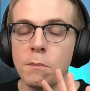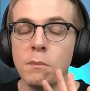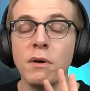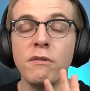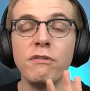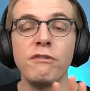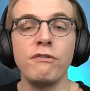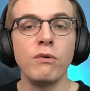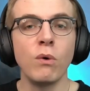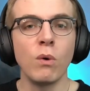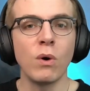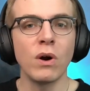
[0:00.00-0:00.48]

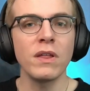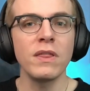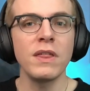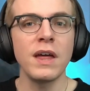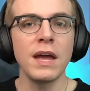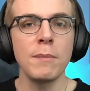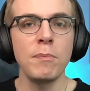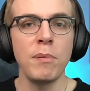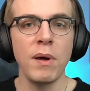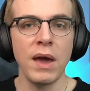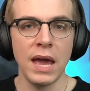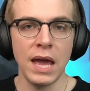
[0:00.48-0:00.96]
Before
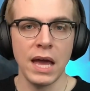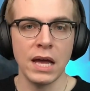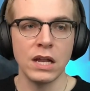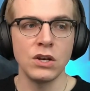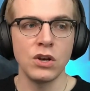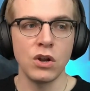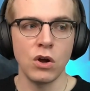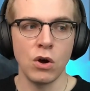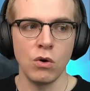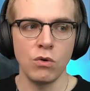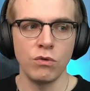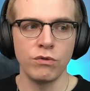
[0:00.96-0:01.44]
they
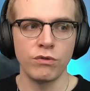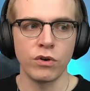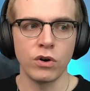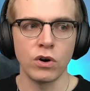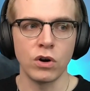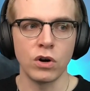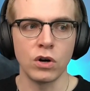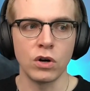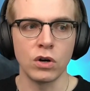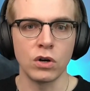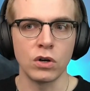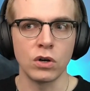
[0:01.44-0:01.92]
panned
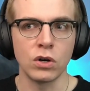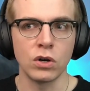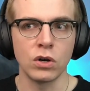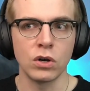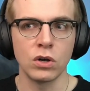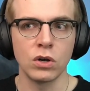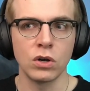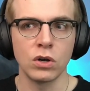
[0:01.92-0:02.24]
over...